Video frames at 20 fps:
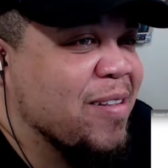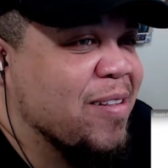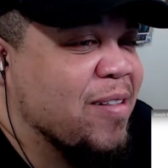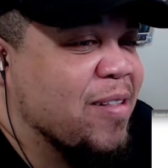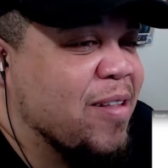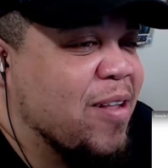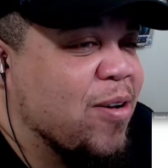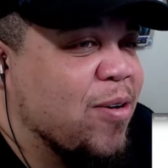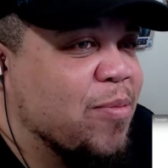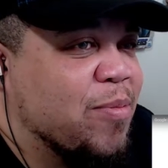
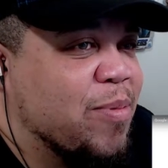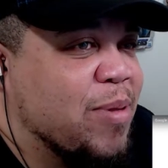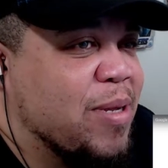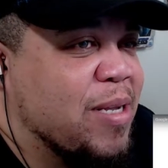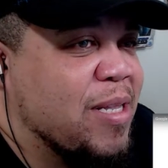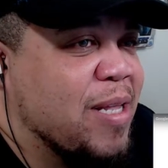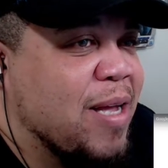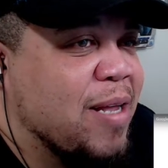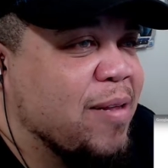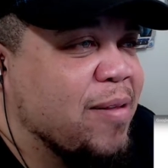No, please
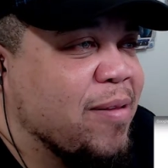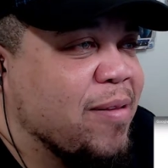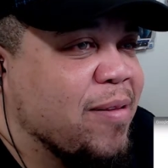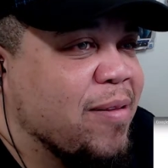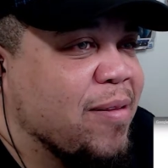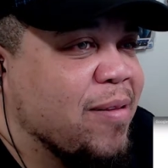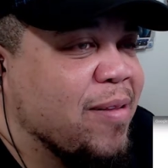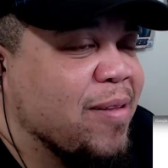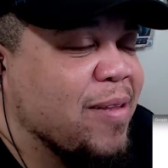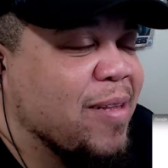not.
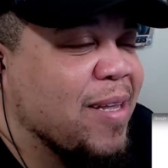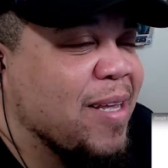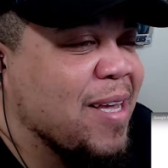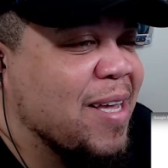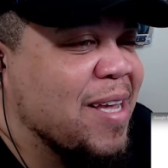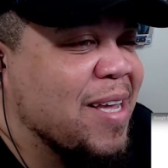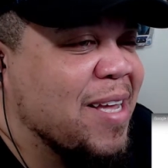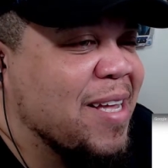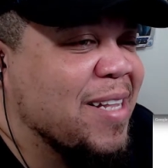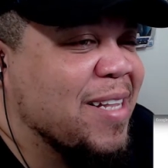
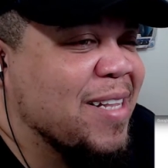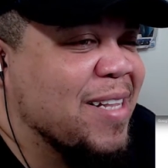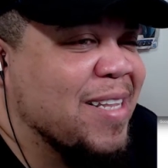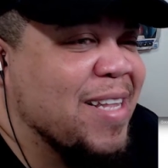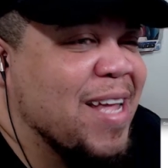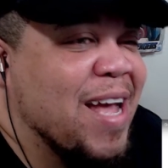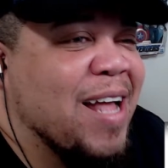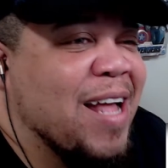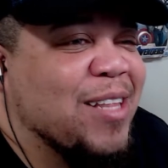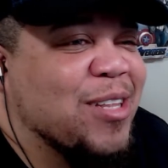
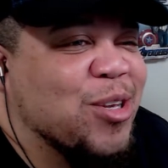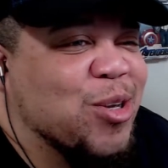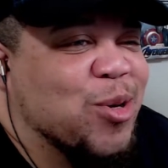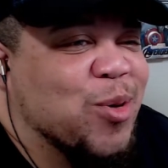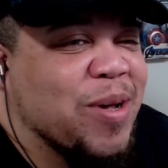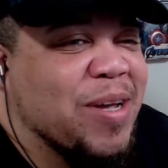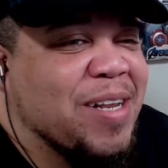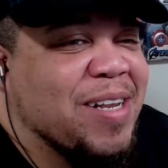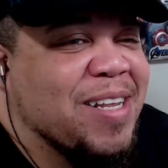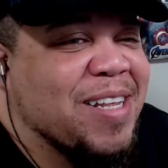That
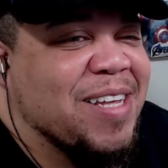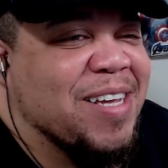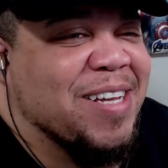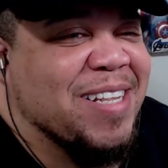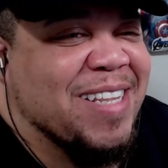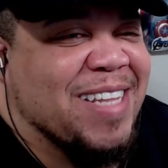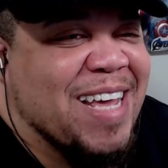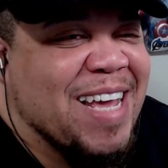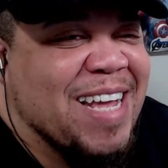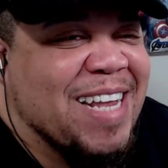joint looked,
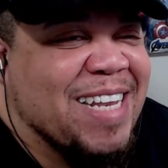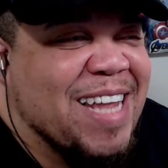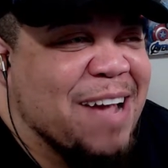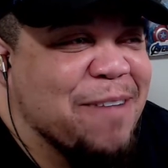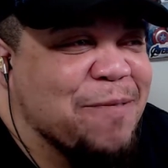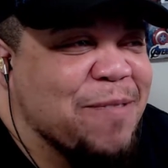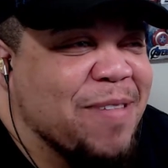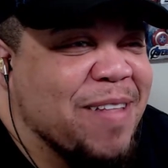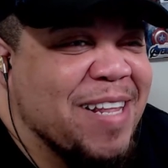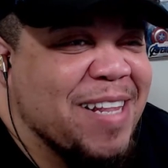it
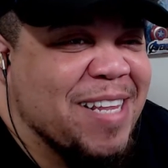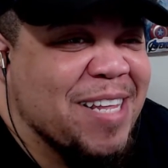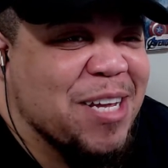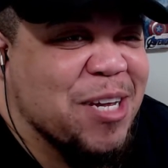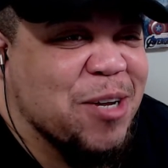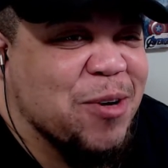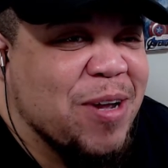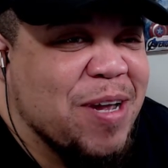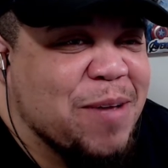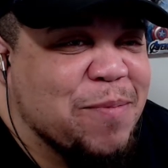definitely looked
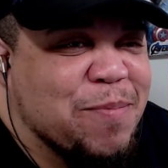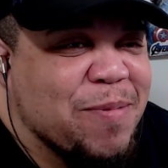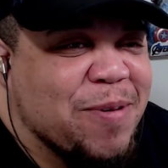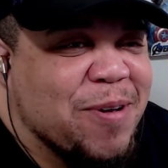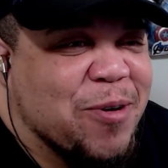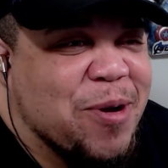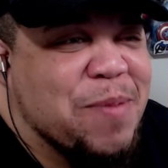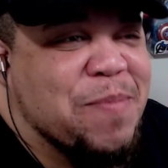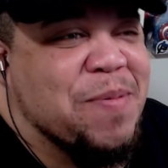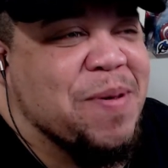
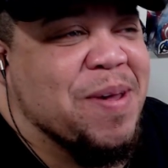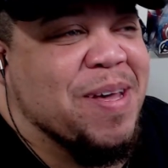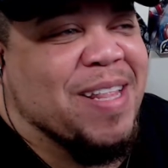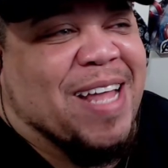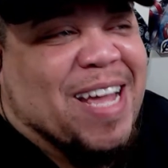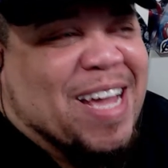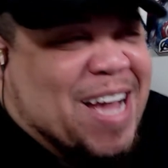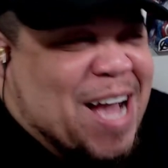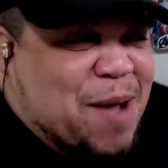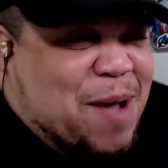creepy.
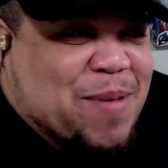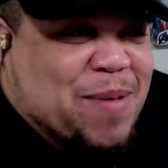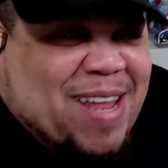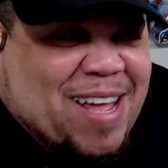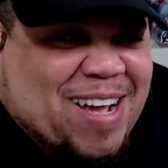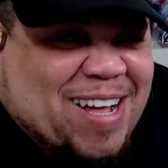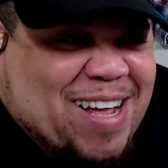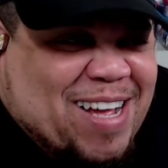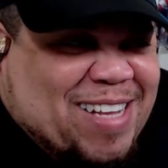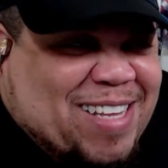Like, got me
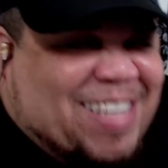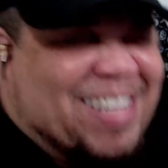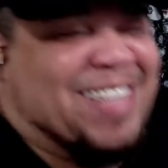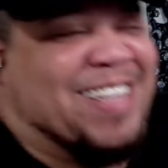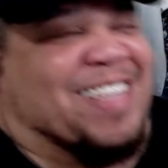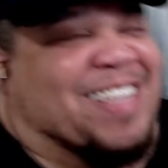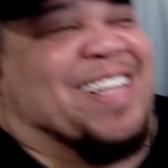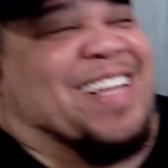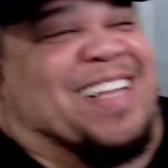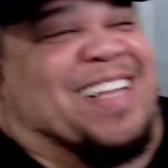like this.